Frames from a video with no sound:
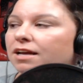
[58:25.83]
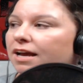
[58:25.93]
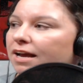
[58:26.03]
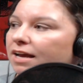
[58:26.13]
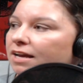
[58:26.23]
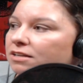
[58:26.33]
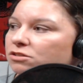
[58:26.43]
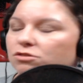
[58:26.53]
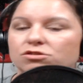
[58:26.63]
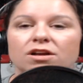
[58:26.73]
And
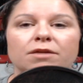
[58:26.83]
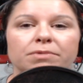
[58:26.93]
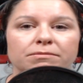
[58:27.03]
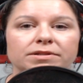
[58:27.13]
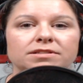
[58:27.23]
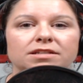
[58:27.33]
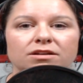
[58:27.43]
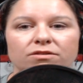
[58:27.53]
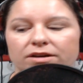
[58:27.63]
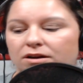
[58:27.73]
so there's a lot of publicity
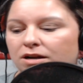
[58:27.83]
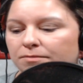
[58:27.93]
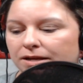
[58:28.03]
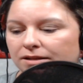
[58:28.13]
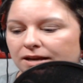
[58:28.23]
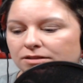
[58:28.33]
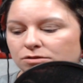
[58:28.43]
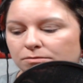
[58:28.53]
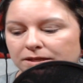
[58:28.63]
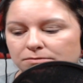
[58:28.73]
going on about that.
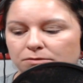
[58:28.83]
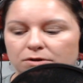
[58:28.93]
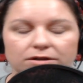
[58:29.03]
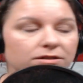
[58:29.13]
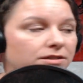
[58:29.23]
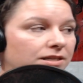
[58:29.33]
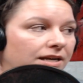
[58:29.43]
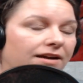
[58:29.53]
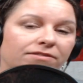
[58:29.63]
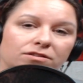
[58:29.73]
So it makes me wonder, did he
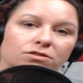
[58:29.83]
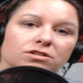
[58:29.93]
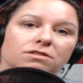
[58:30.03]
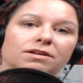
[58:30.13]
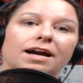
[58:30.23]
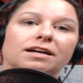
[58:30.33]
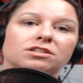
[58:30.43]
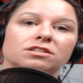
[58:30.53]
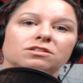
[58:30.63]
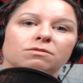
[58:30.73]
have an allergic
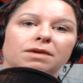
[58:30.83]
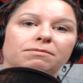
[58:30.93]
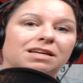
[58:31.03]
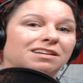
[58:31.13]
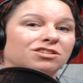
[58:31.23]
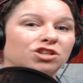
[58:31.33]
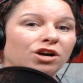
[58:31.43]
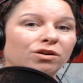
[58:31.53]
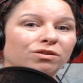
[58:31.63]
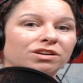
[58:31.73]
reaction? So maybe he didn't
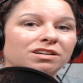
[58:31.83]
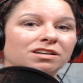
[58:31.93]
choke.